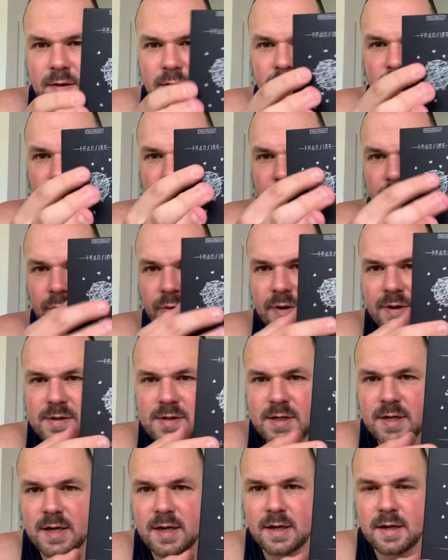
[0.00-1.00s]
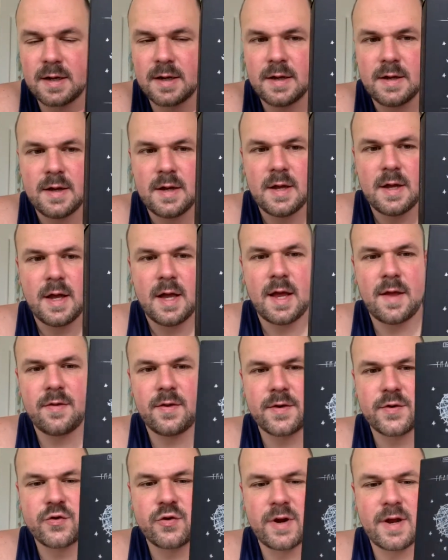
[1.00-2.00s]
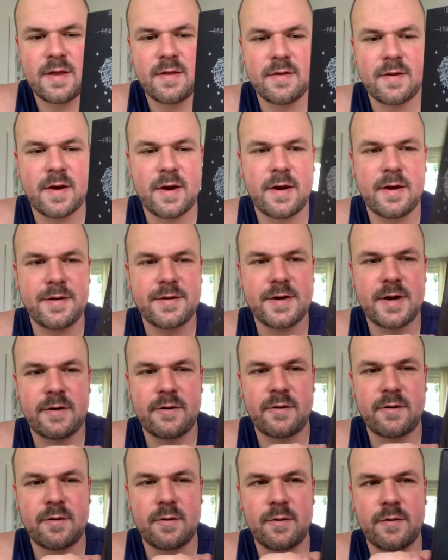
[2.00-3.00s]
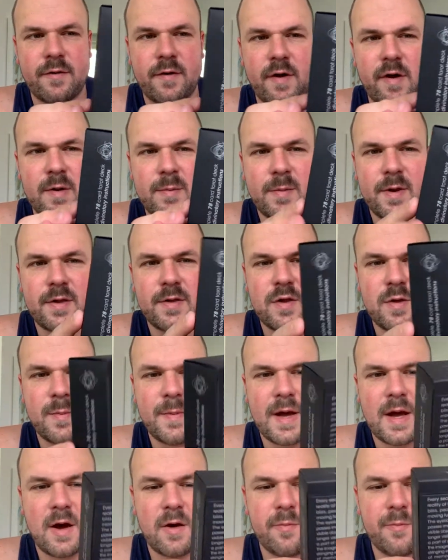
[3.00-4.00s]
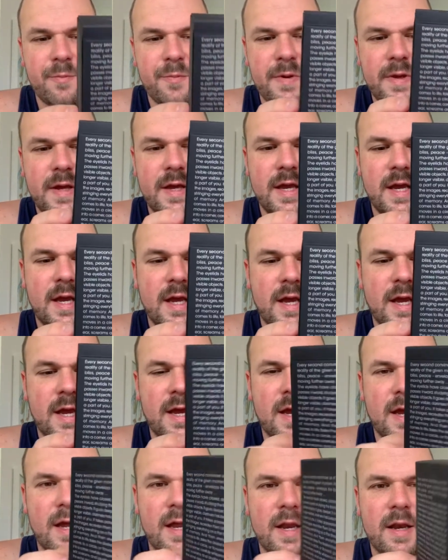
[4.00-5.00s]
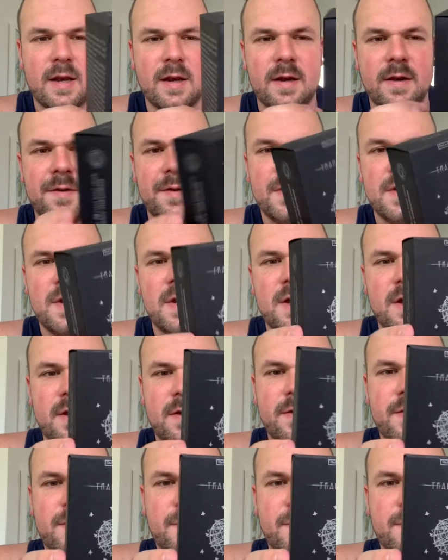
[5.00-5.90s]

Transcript: to the printing. And the TRANSIRE Tarot is very much about being in some